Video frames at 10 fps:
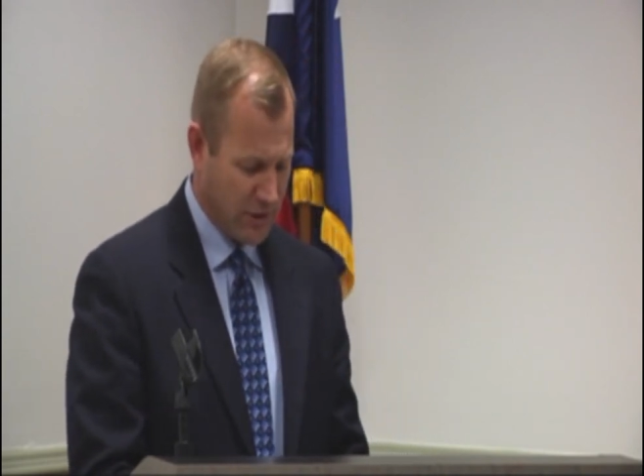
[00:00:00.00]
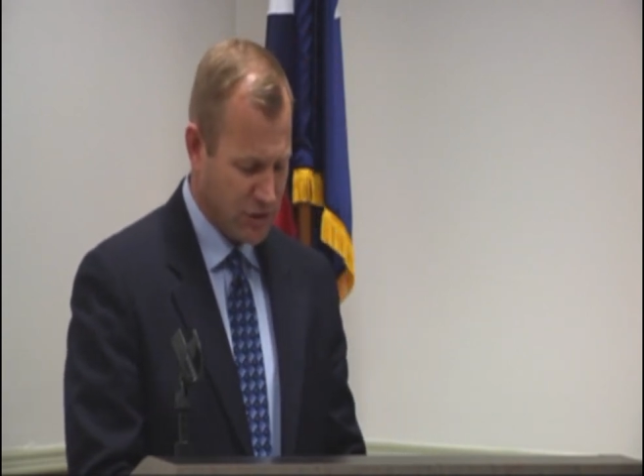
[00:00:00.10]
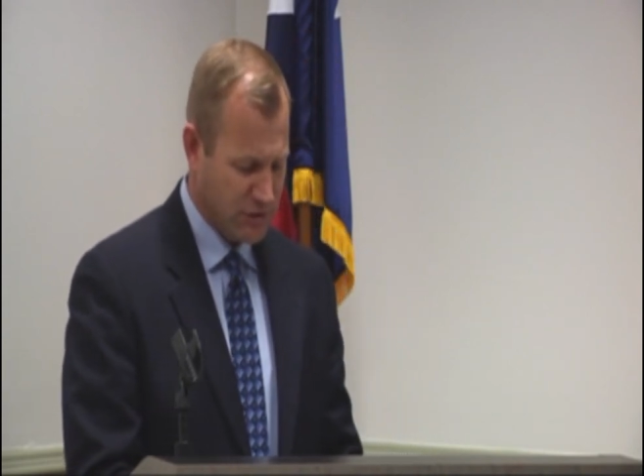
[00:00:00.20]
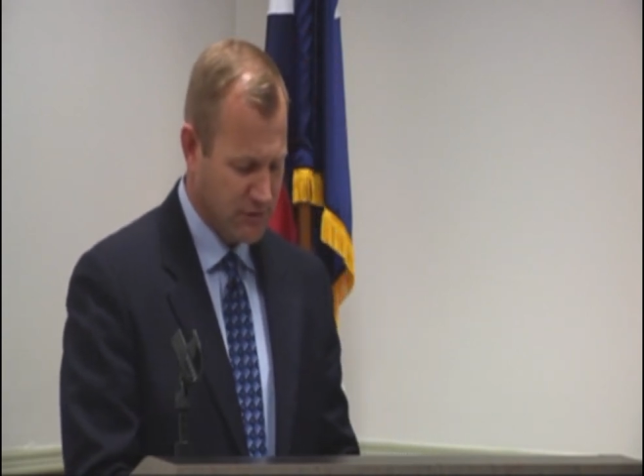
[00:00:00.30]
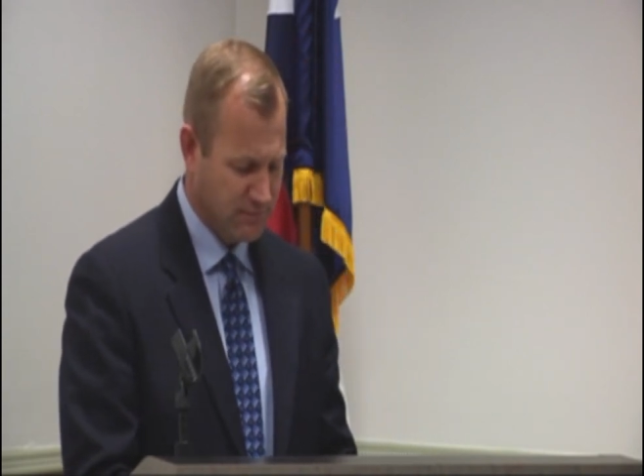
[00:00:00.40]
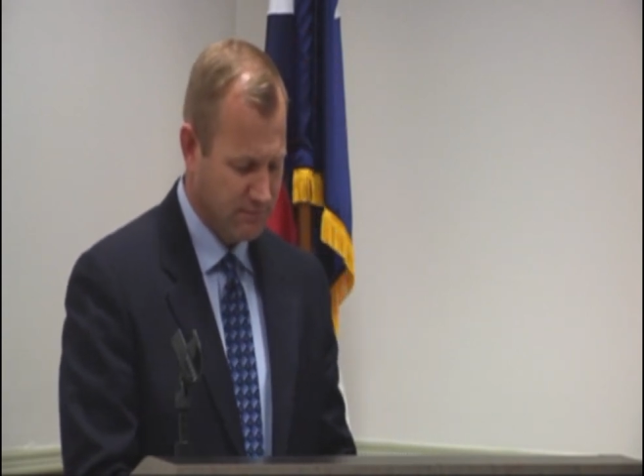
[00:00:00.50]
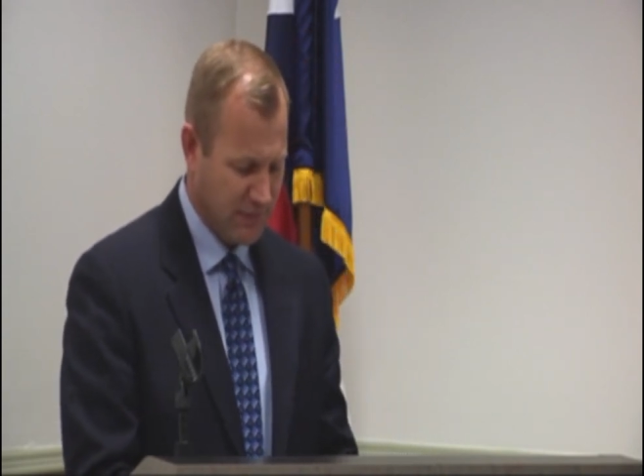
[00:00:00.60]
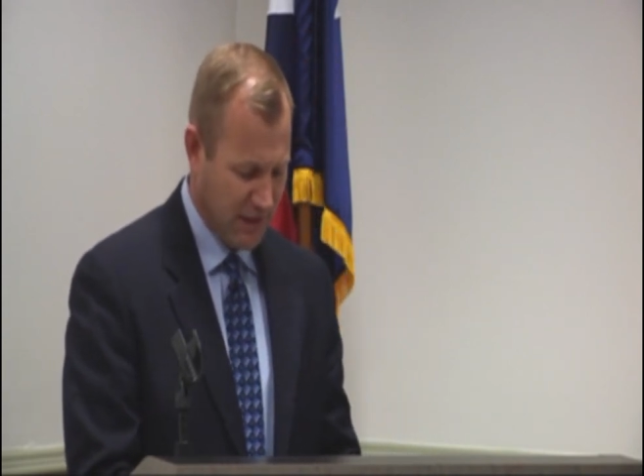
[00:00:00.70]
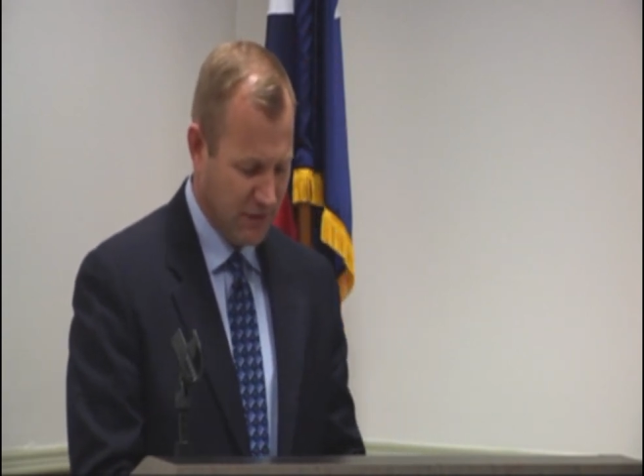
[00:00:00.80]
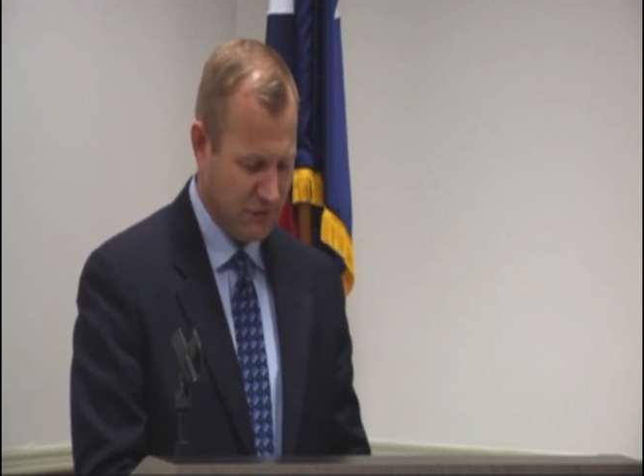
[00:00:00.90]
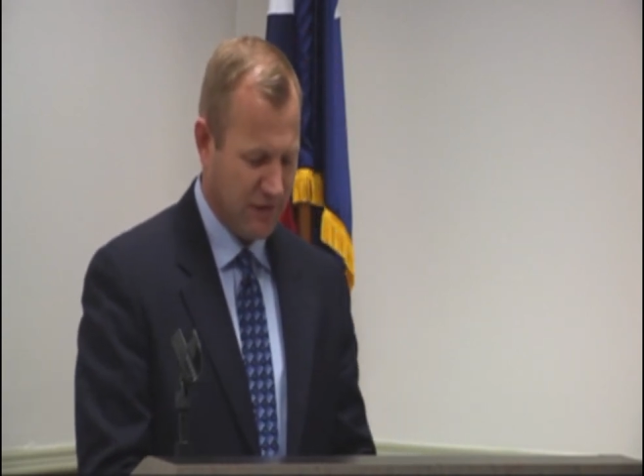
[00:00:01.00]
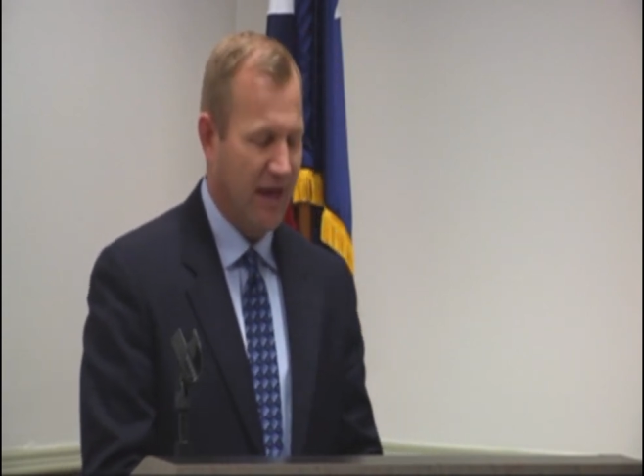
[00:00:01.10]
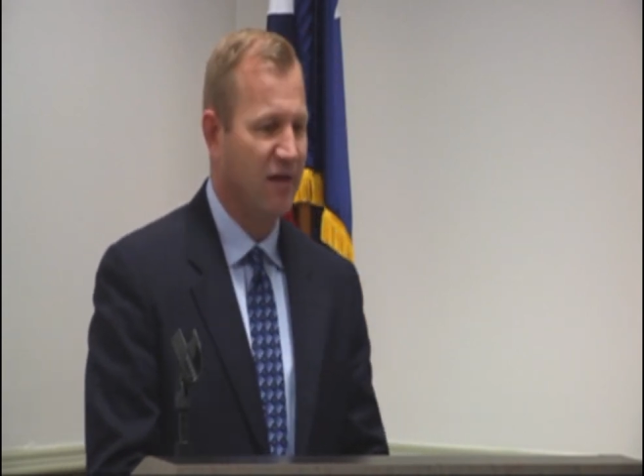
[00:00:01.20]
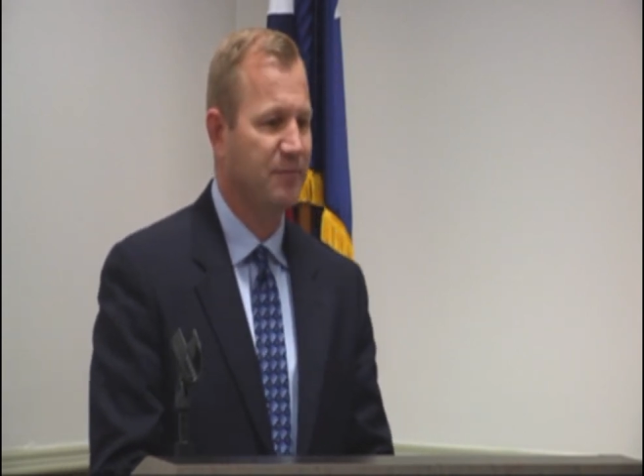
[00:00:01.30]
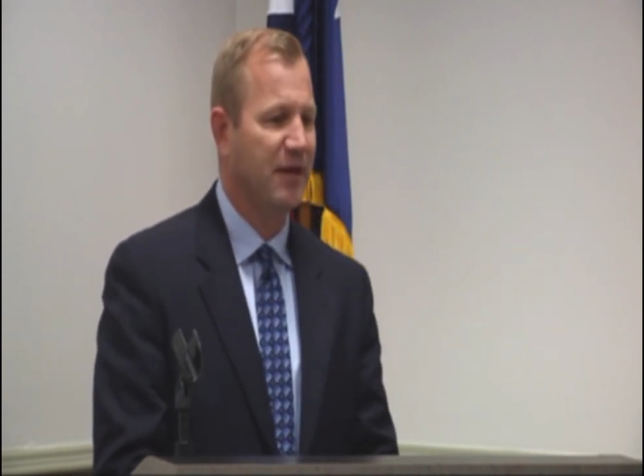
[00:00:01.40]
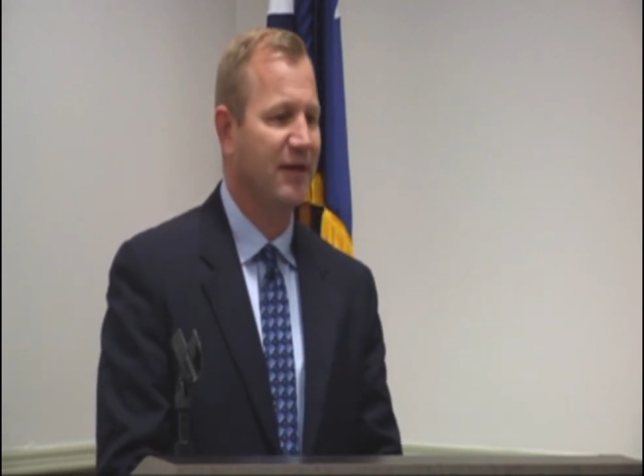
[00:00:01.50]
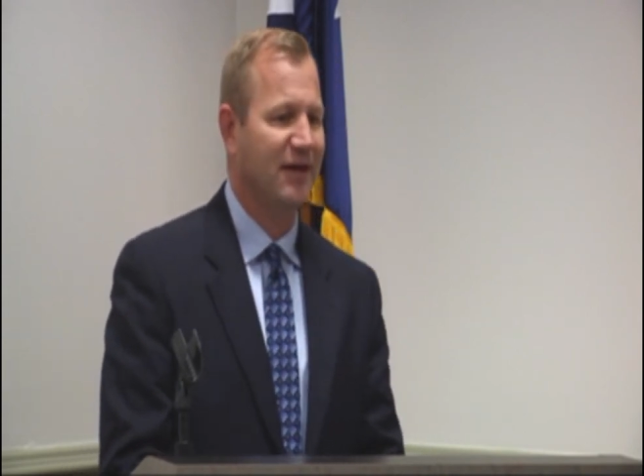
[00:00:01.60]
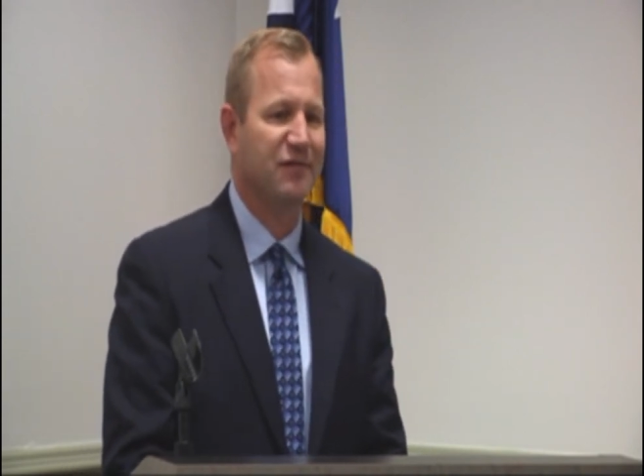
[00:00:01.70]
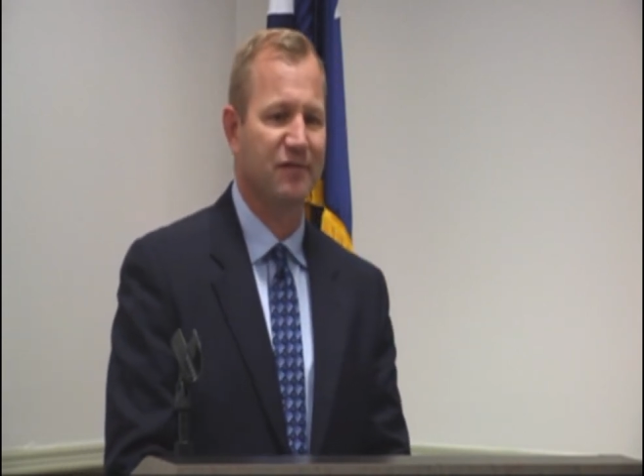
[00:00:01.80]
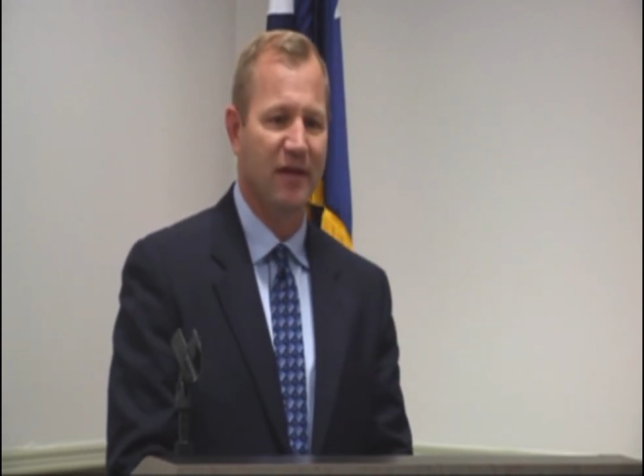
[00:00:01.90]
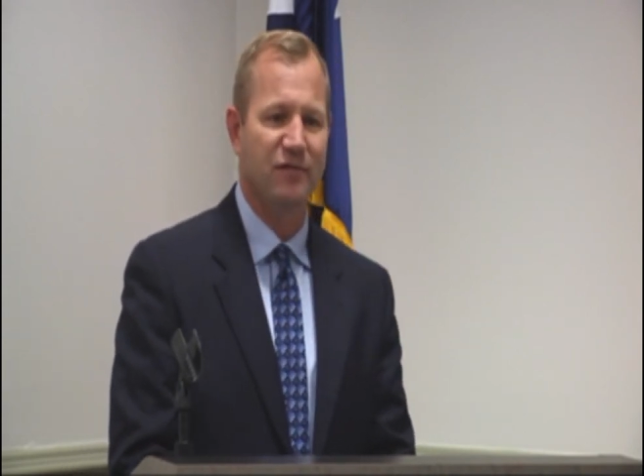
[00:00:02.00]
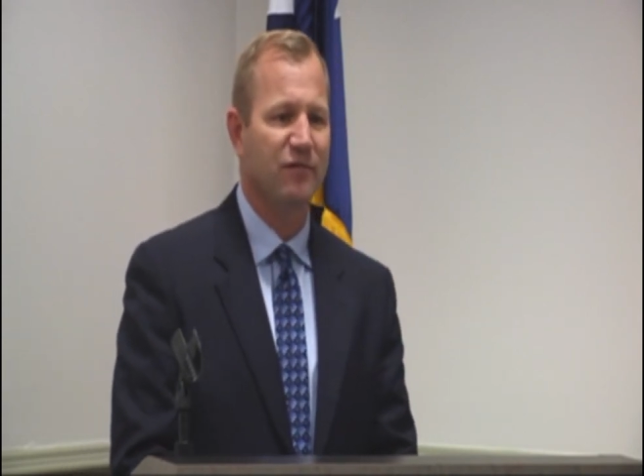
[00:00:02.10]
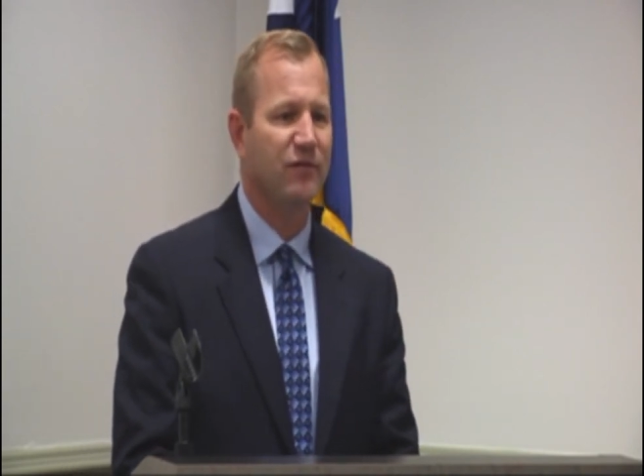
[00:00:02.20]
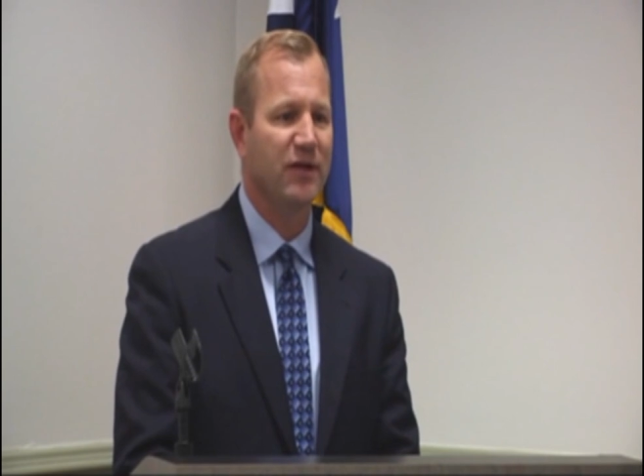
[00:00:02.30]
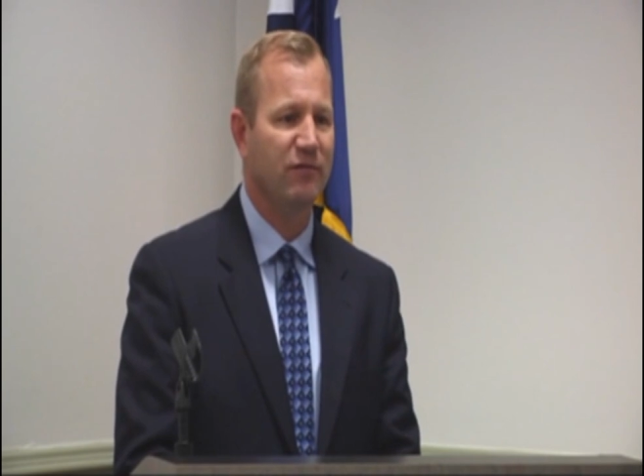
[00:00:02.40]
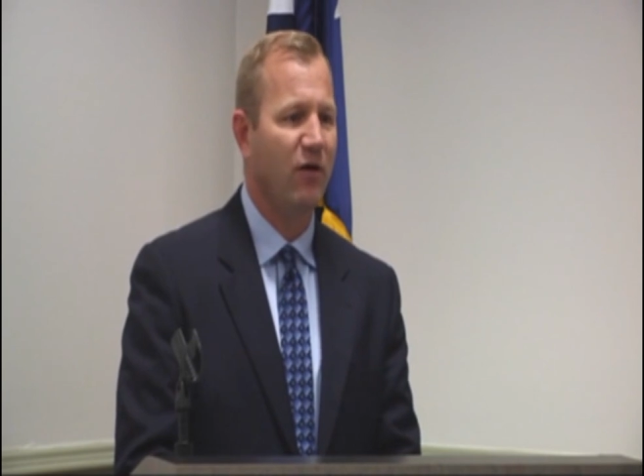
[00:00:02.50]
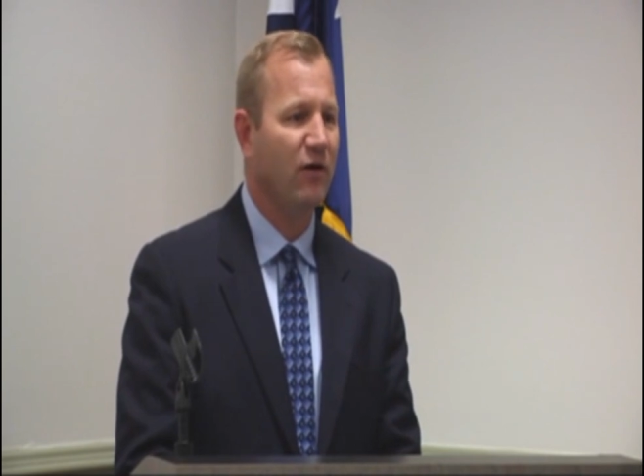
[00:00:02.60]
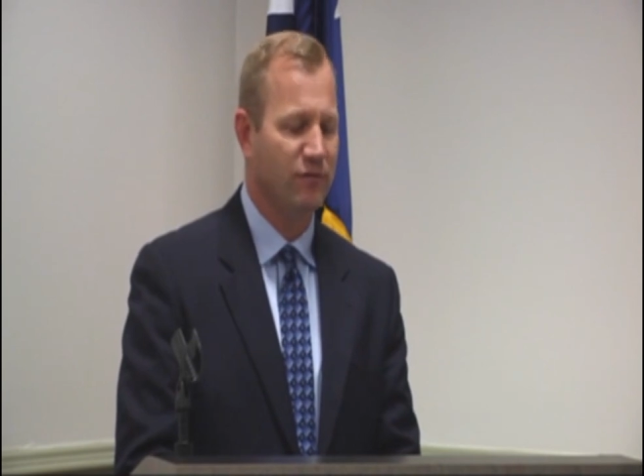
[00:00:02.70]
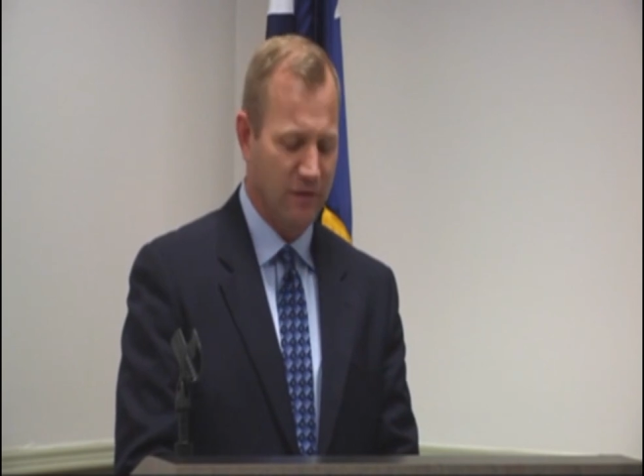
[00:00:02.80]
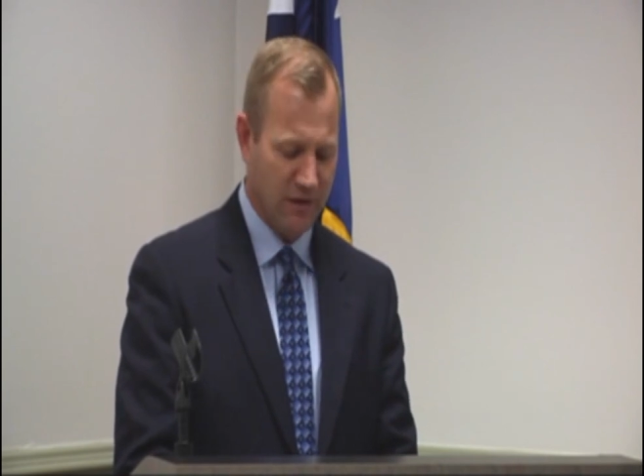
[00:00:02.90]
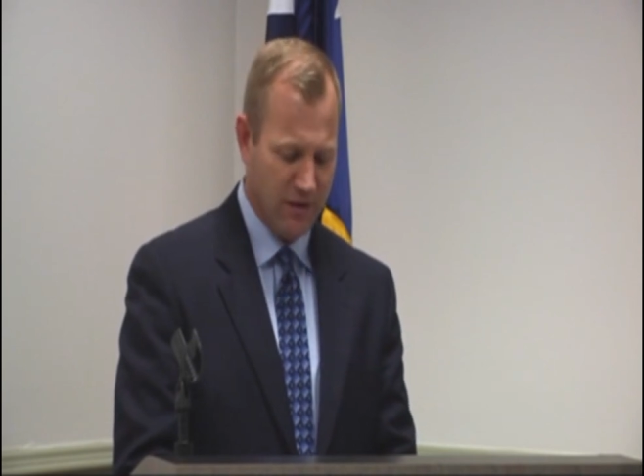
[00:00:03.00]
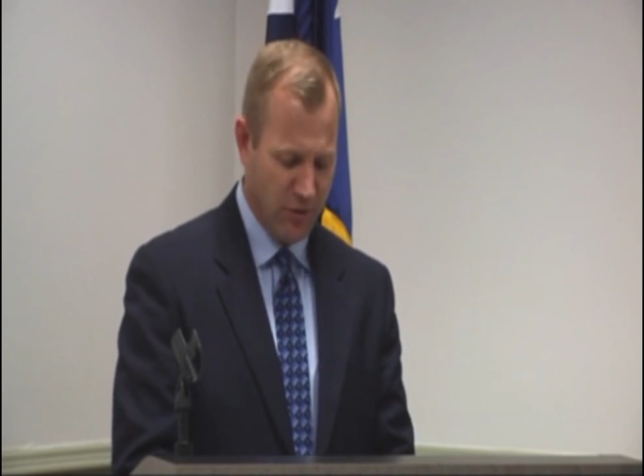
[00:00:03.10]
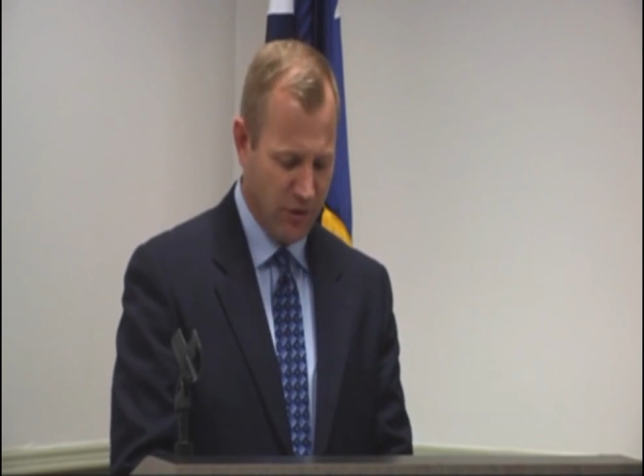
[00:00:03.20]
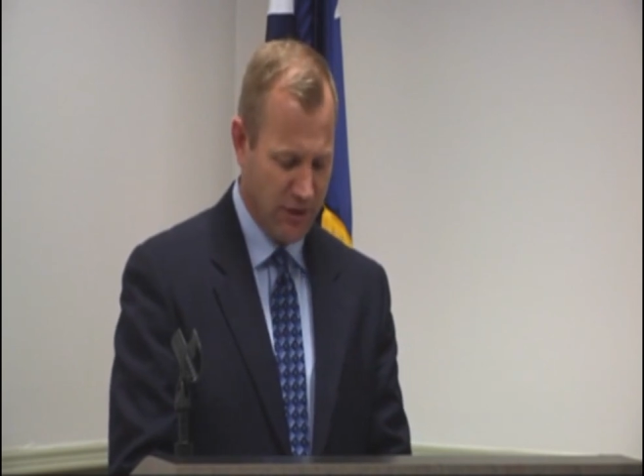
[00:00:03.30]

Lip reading: Ramesh is and has been extensively involved in the